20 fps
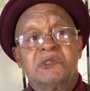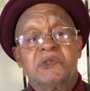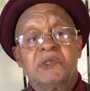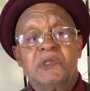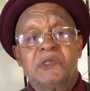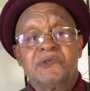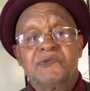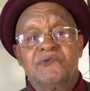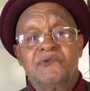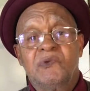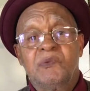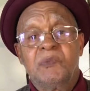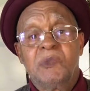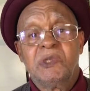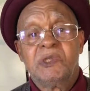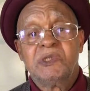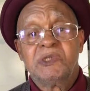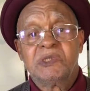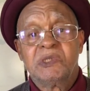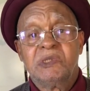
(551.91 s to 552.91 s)

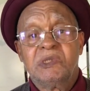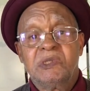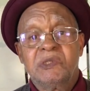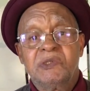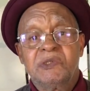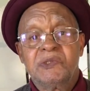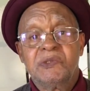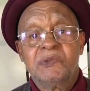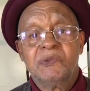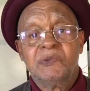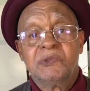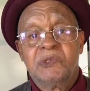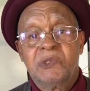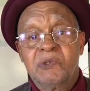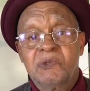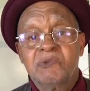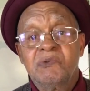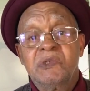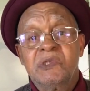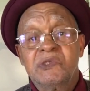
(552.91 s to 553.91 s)
transformation into
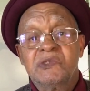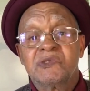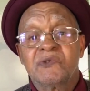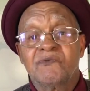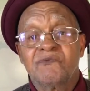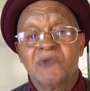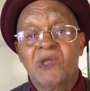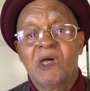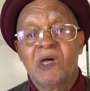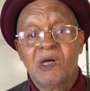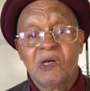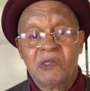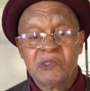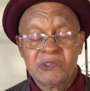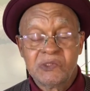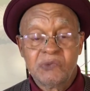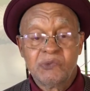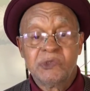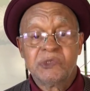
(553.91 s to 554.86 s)
degrees of knowledge,